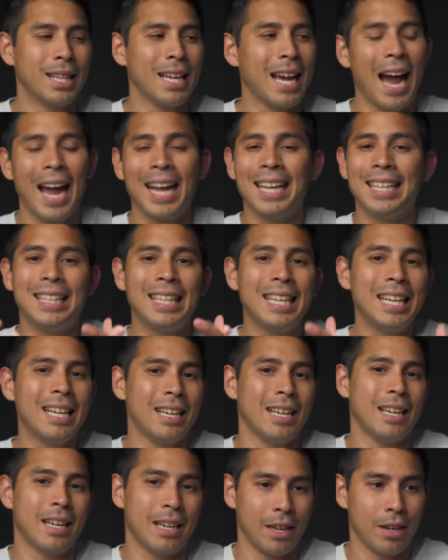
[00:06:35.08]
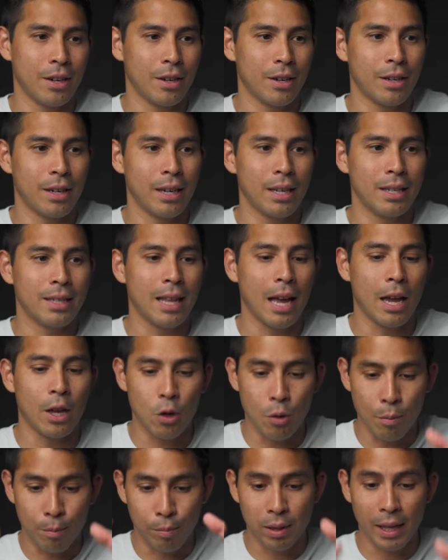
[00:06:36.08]
The idea here is that
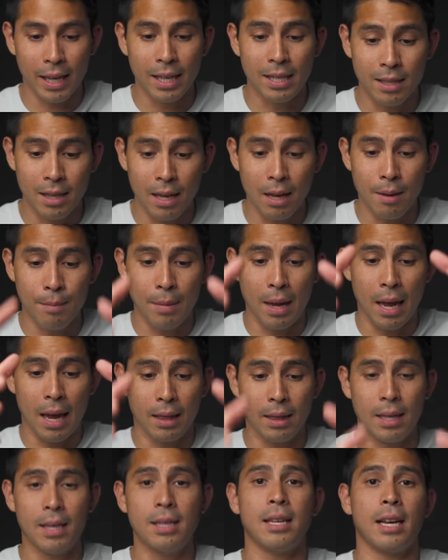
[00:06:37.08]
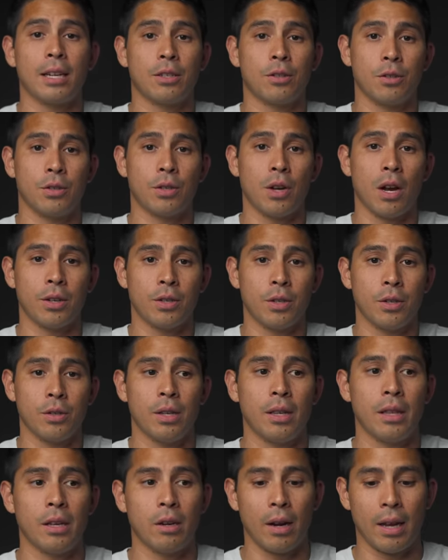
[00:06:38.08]
you place them in these exercaucers,
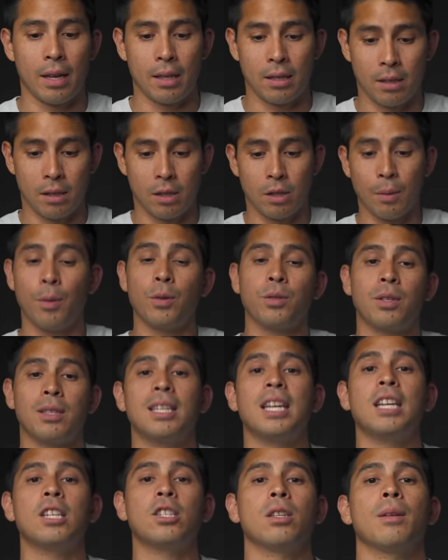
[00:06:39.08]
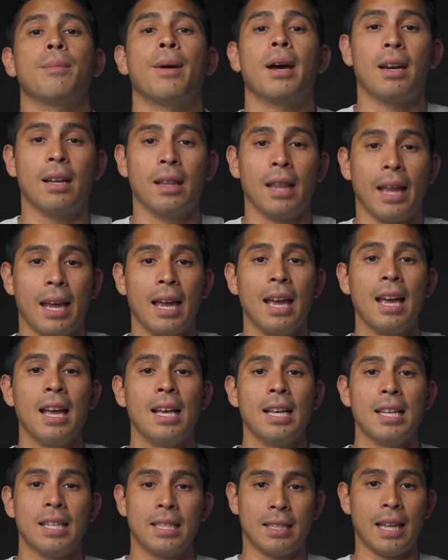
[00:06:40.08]
and it's supposed to teach them how to like
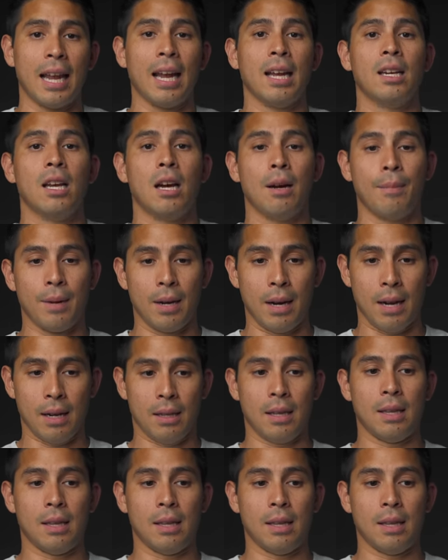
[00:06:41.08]
stand up and